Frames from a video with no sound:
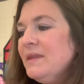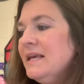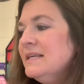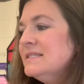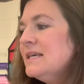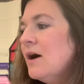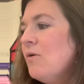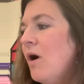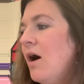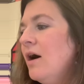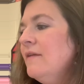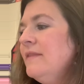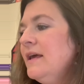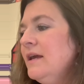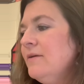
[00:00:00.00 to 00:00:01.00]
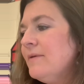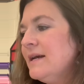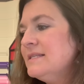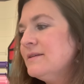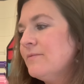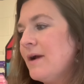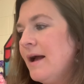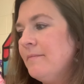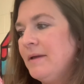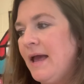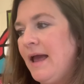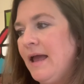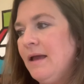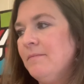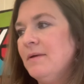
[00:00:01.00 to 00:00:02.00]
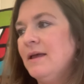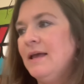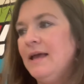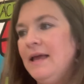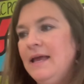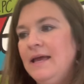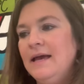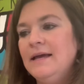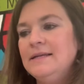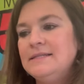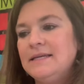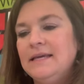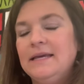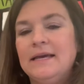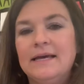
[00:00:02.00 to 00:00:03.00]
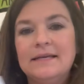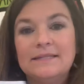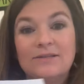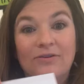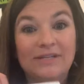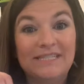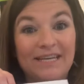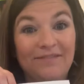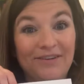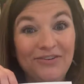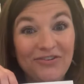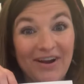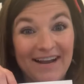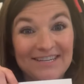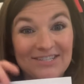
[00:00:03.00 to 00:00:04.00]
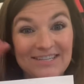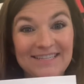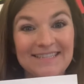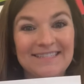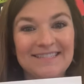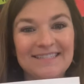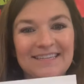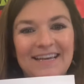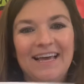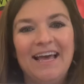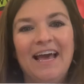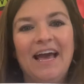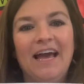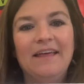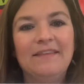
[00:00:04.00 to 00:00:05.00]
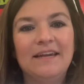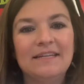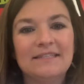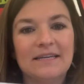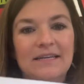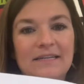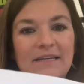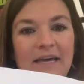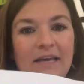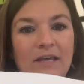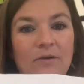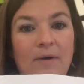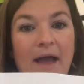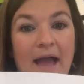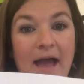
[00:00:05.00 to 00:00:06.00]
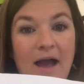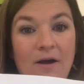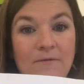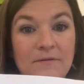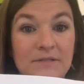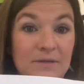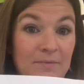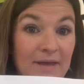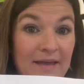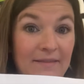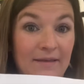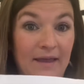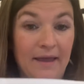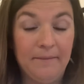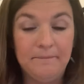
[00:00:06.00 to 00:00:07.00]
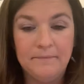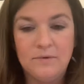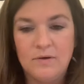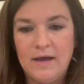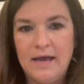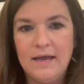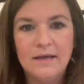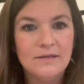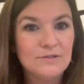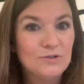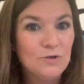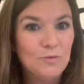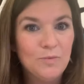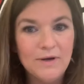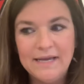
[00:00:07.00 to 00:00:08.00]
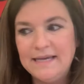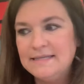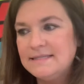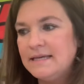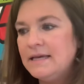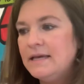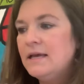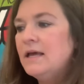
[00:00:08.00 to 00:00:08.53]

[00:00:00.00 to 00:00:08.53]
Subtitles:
So on the erase a rhyme game, it is going to give you directions, and then it's going to tell you how to play the game. Okay, super easy.